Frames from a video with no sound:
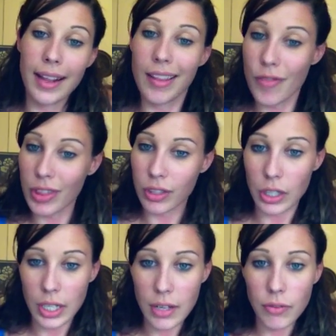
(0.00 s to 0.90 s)

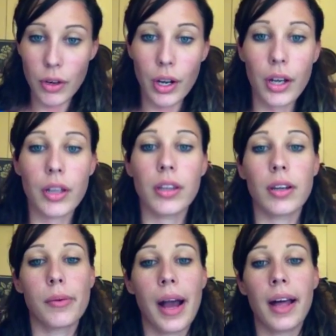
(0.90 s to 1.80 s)
11:30 for a good
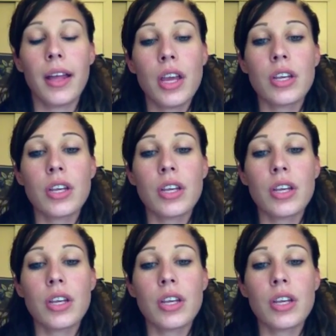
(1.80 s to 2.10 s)
little while.